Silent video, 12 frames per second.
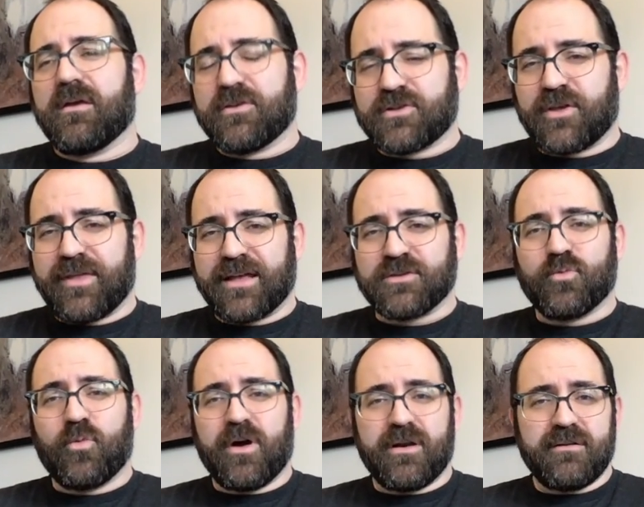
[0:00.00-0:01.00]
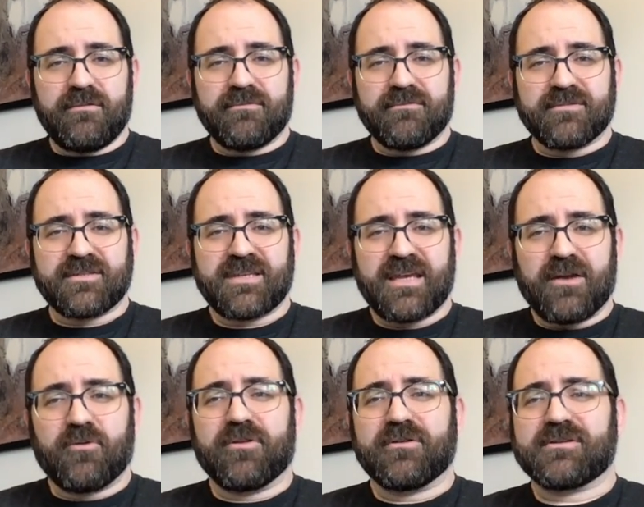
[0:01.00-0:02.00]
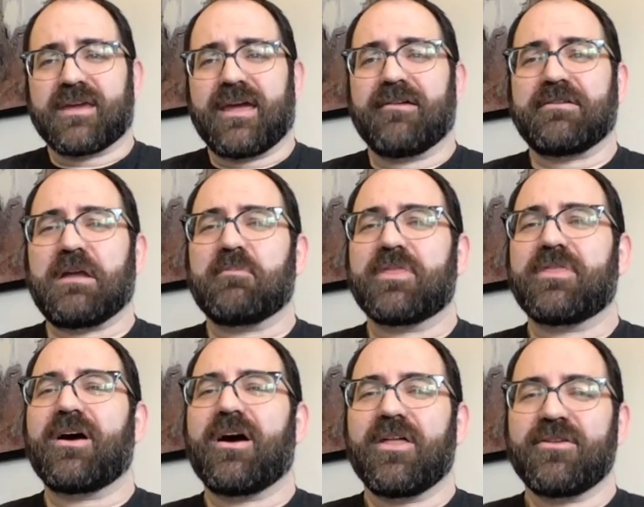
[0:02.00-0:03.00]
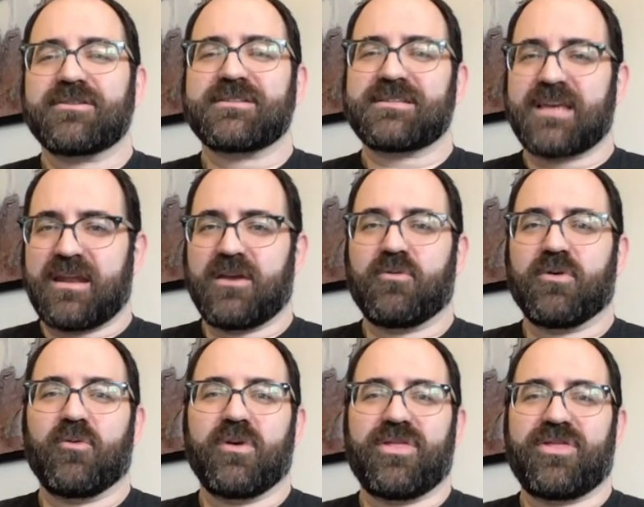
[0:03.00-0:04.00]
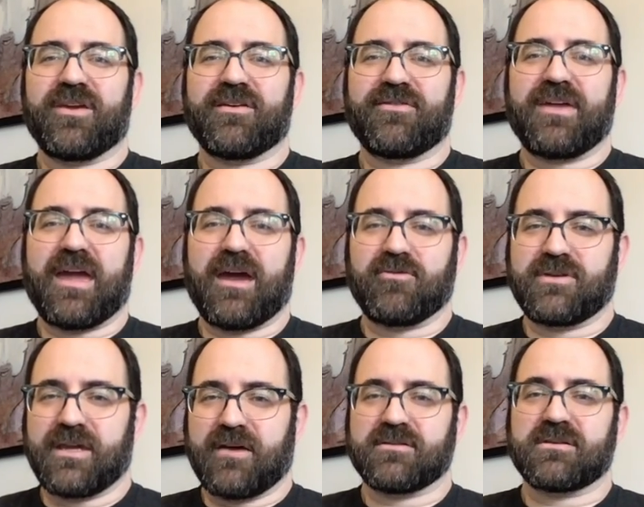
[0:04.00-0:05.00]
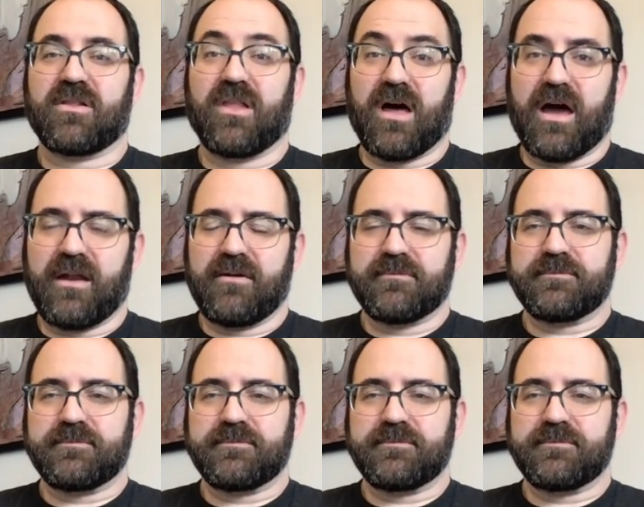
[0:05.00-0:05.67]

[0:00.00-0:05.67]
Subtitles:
So that's one setting where there's a countdown. But the other setting where we think of countdowns a lot